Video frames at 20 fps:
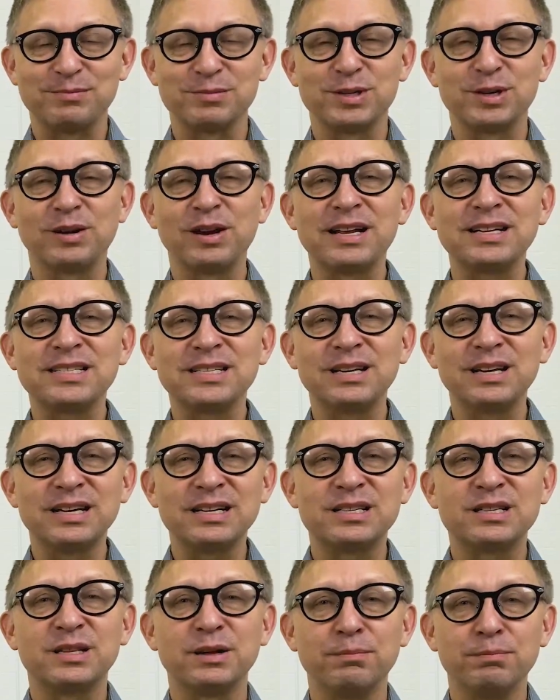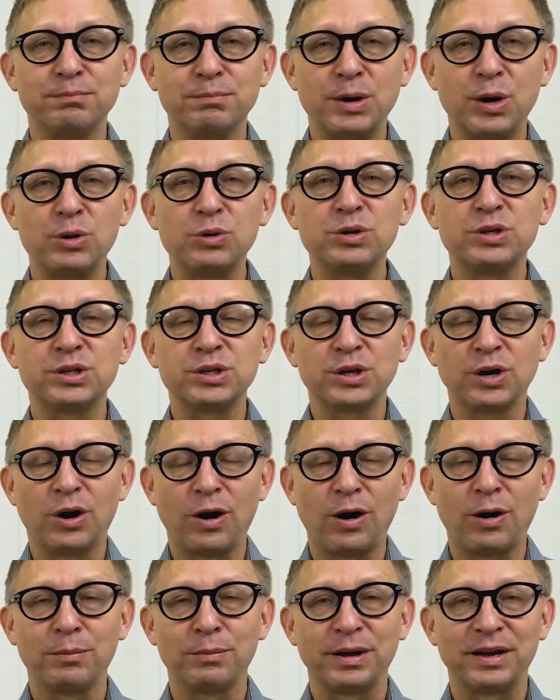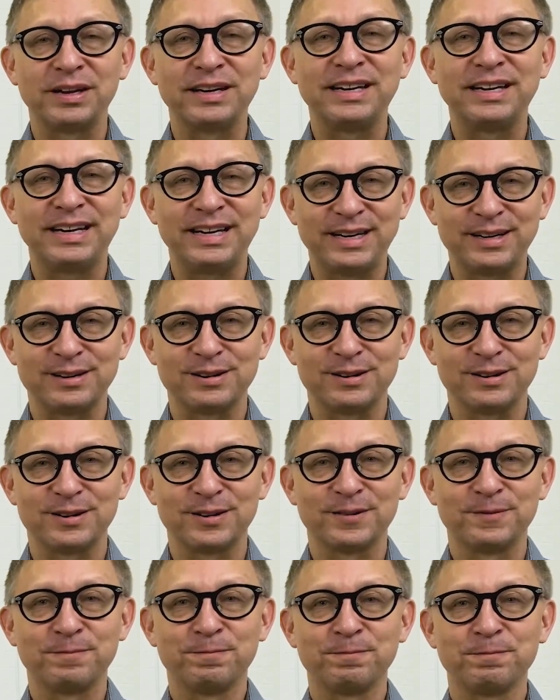So let's list the most common here.